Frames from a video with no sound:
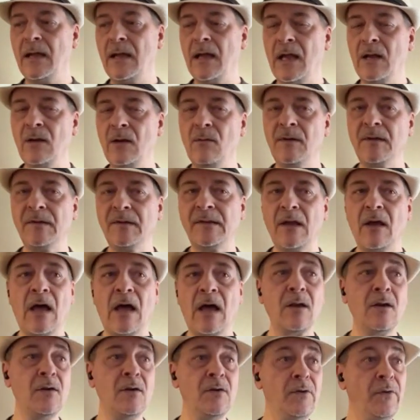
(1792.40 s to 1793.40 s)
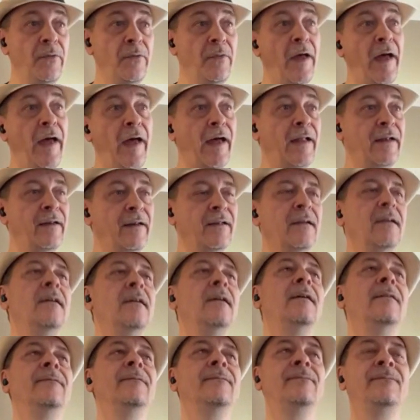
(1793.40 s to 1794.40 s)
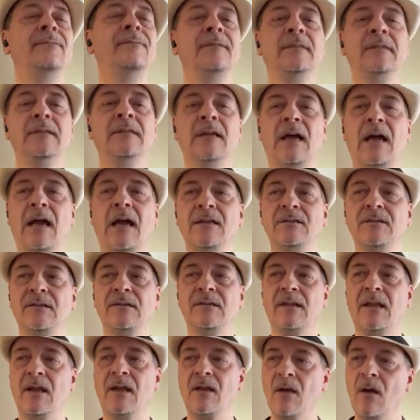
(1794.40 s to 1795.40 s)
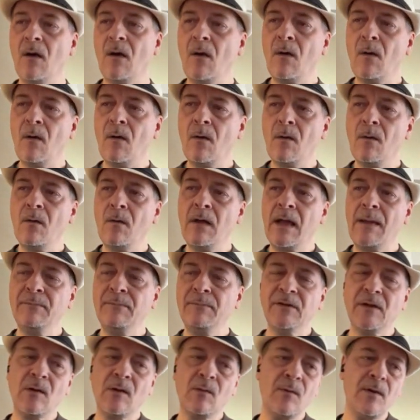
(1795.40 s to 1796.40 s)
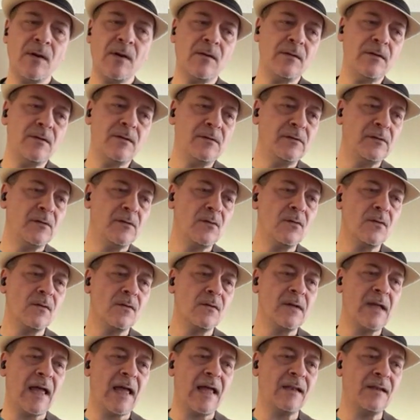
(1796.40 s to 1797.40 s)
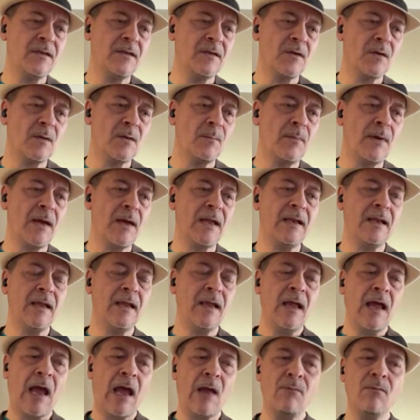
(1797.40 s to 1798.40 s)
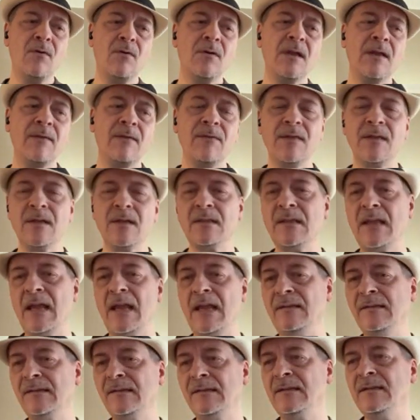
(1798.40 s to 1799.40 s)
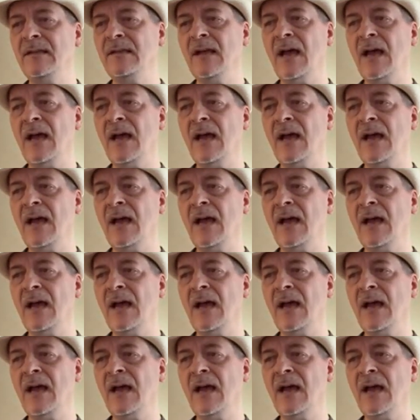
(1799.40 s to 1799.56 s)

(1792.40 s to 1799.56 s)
I don't want to say. How do you do that?" I just like, "Oh, I'm sorry, we don't use Google Calendar, but I will give you the dates and